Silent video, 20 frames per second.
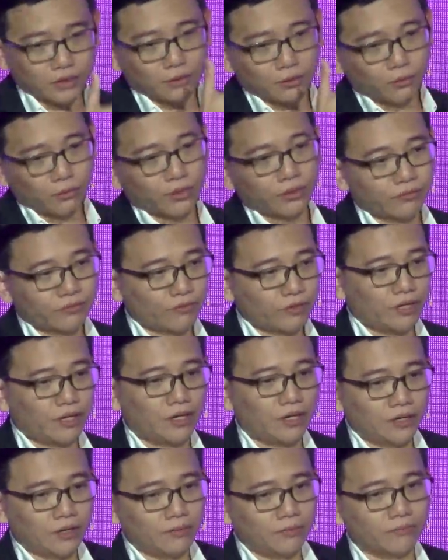
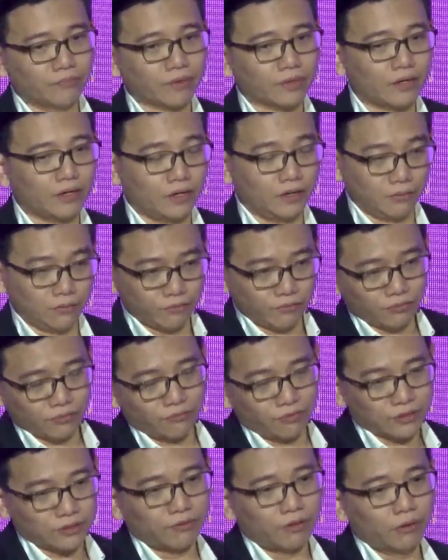
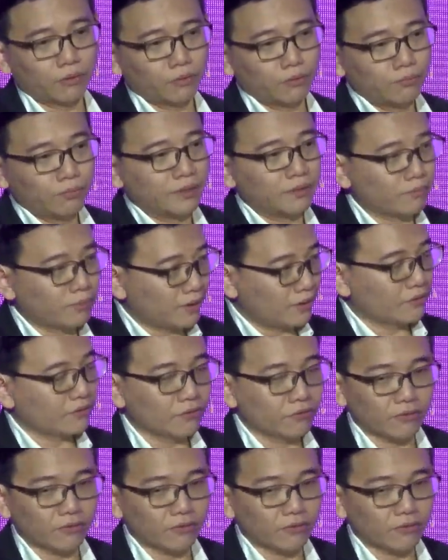first of all with Ubin, but